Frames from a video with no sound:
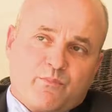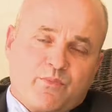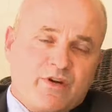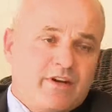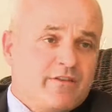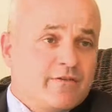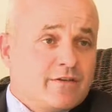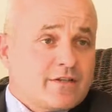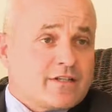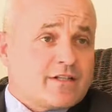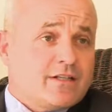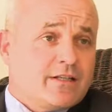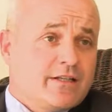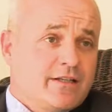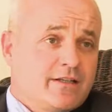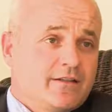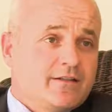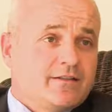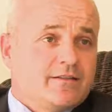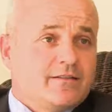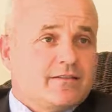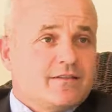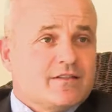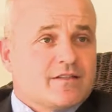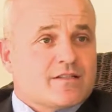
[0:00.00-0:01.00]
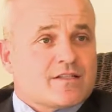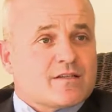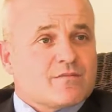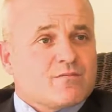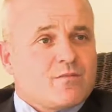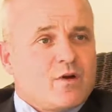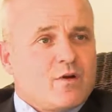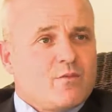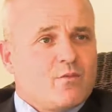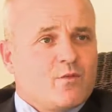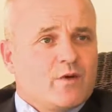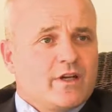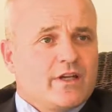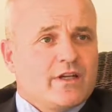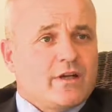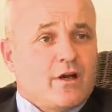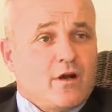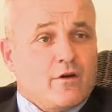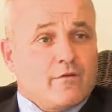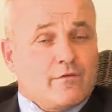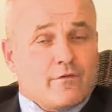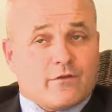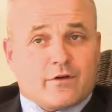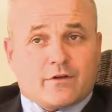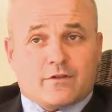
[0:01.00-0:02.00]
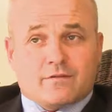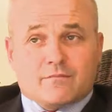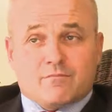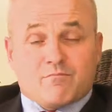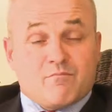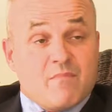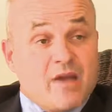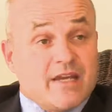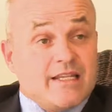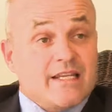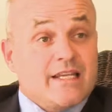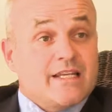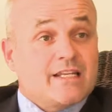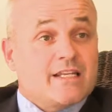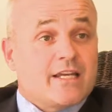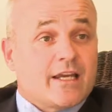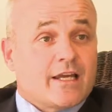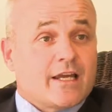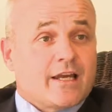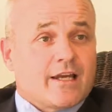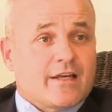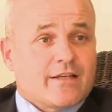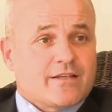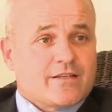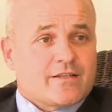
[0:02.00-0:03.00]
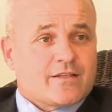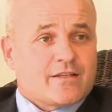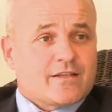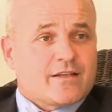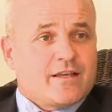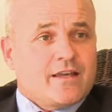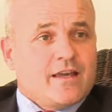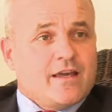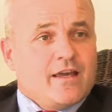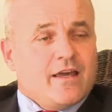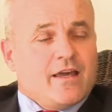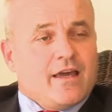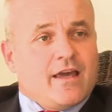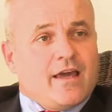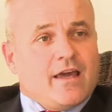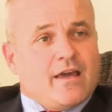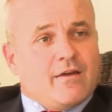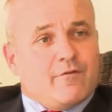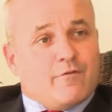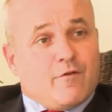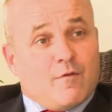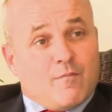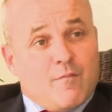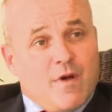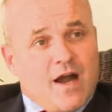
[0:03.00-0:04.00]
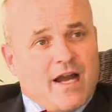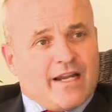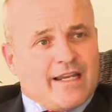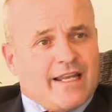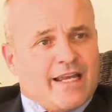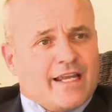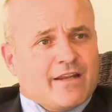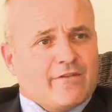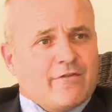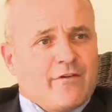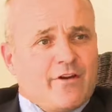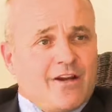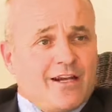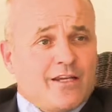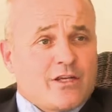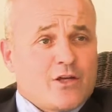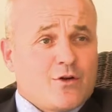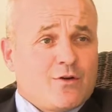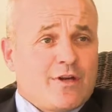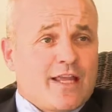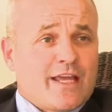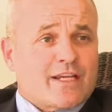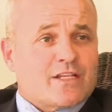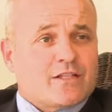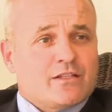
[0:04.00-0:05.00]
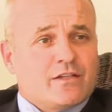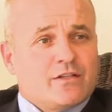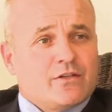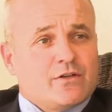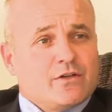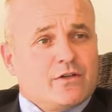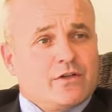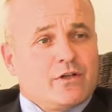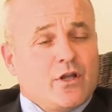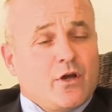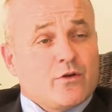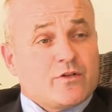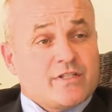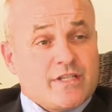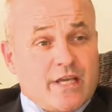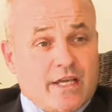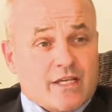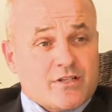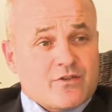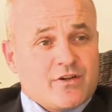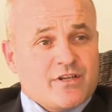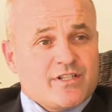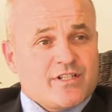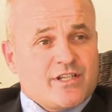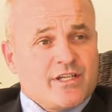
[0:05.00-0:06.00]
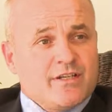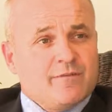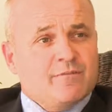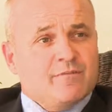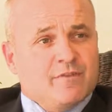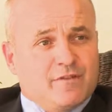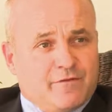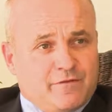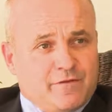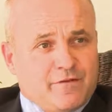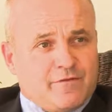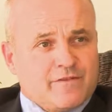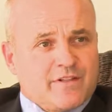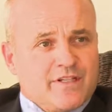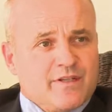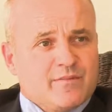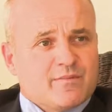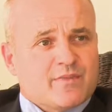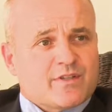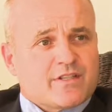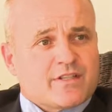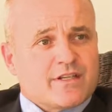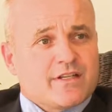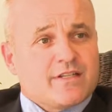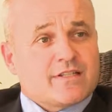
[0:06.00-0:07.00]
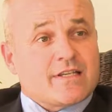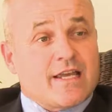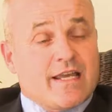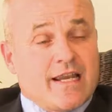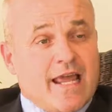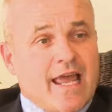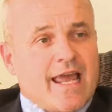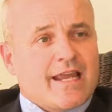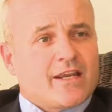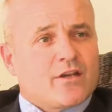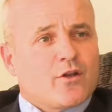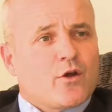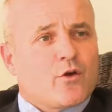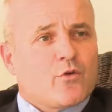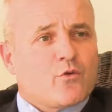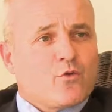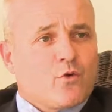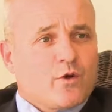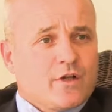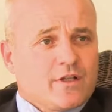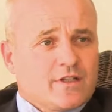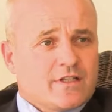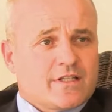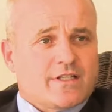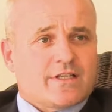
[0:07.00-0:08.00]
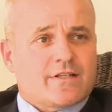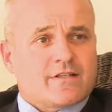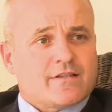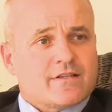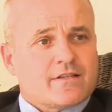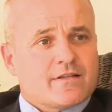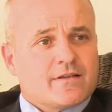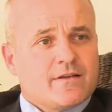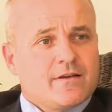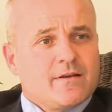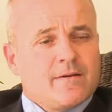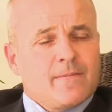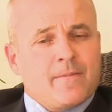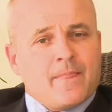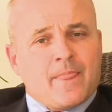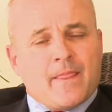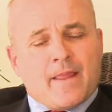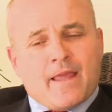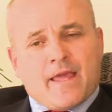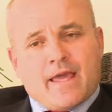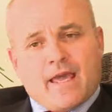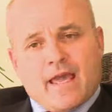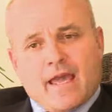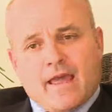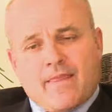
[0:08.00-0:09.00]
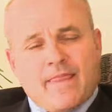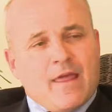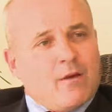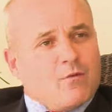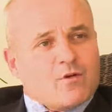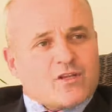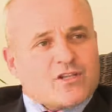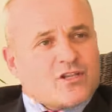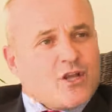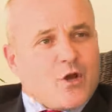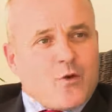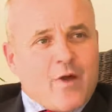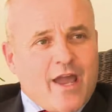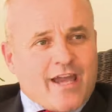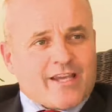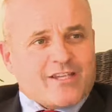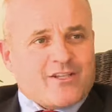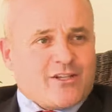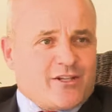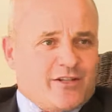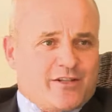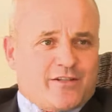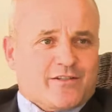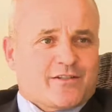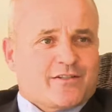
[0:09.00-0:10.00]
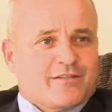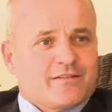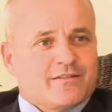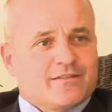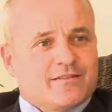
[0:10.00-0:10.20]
Previously, Zimbabwe, over many decades, for mining had a very low tax regime, 15%, and had no royalties. And that was no accident.